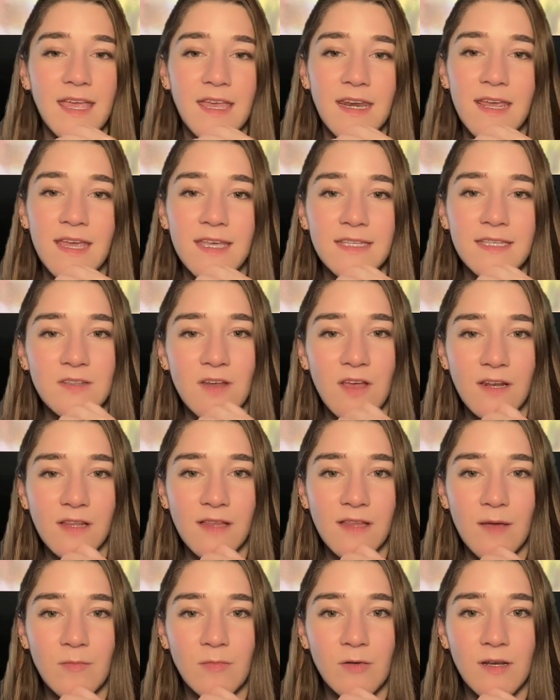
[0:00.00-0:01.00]
Diana has
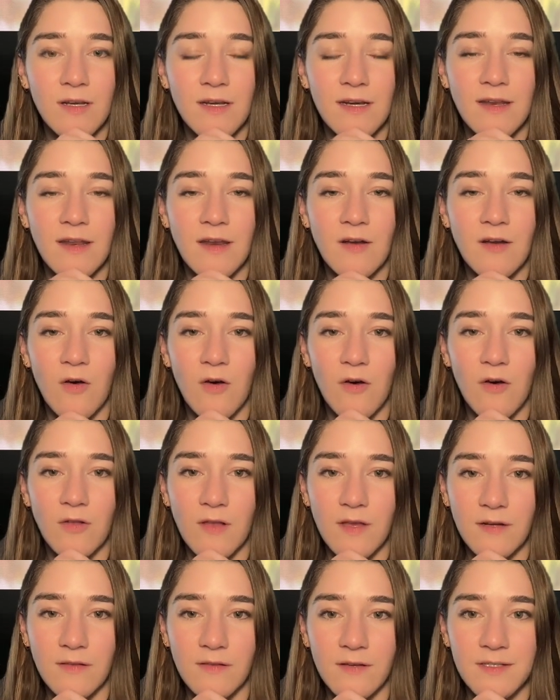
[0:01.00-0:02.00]
not elaborated at
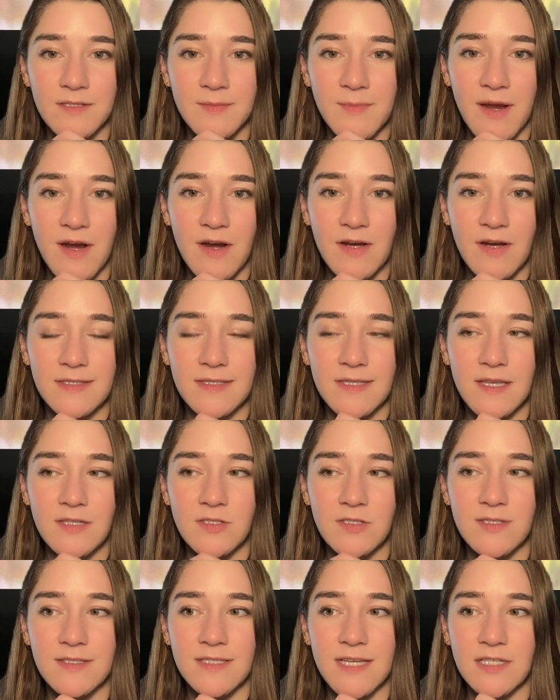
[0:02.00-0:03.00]
all on Claire's parents,
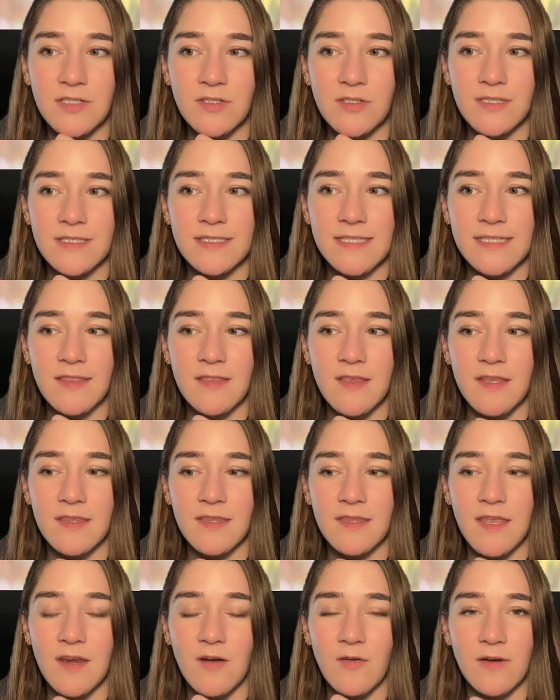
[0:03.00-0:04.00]
and she's actually said
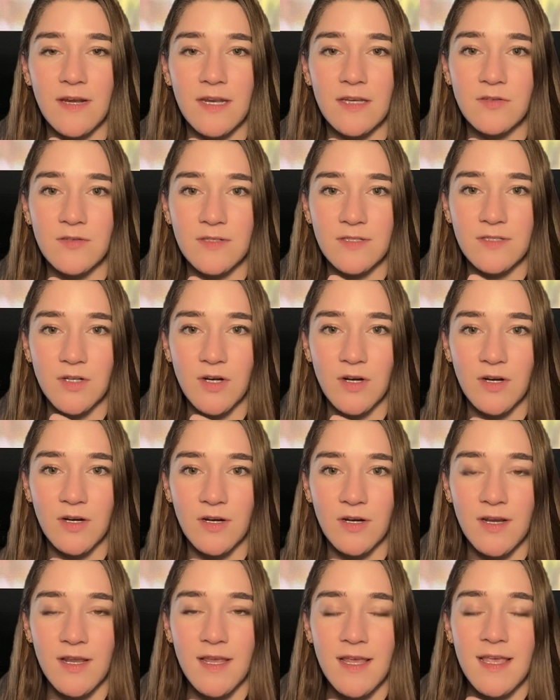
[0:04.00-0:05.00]
that they don't interest
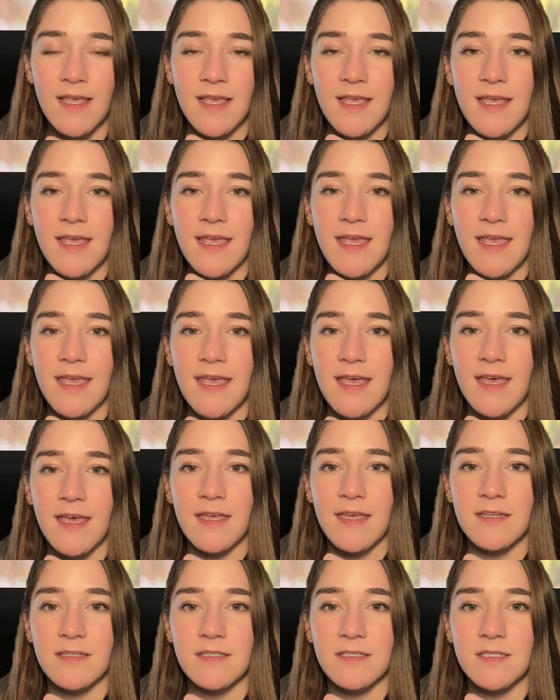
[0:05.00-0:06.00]
her,
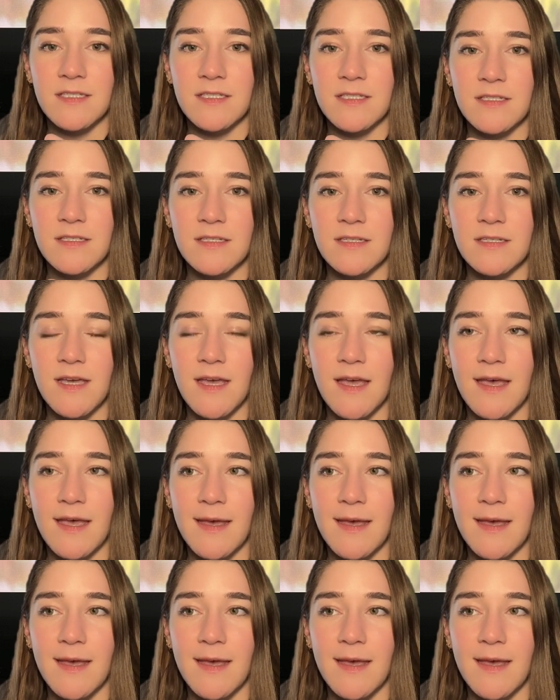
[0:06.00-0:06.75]
and